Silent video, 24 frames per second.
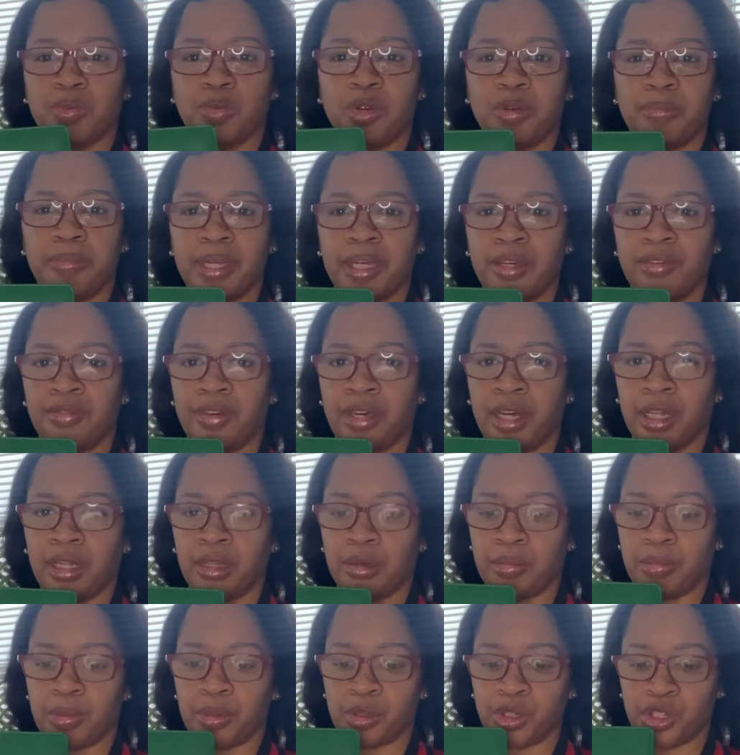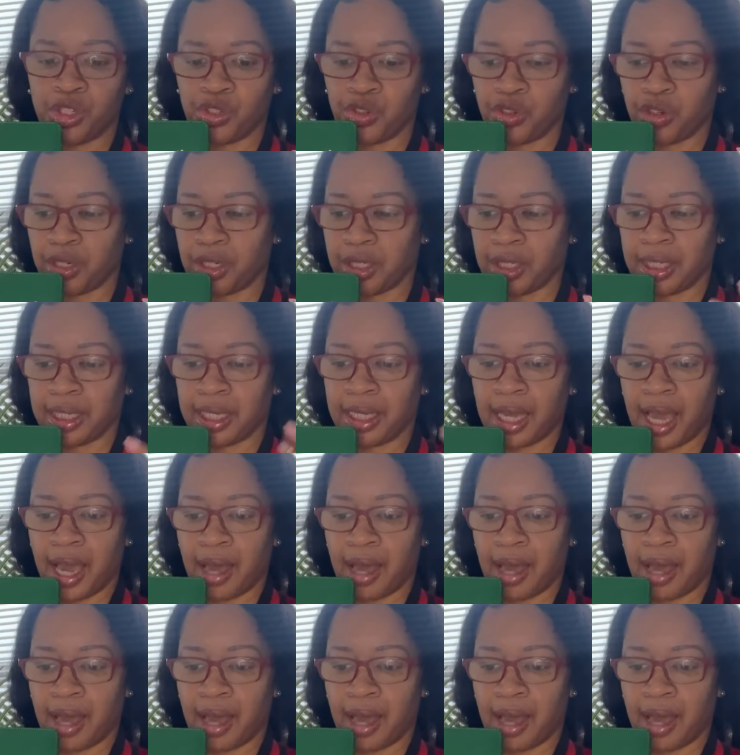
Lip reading: will be available shortly.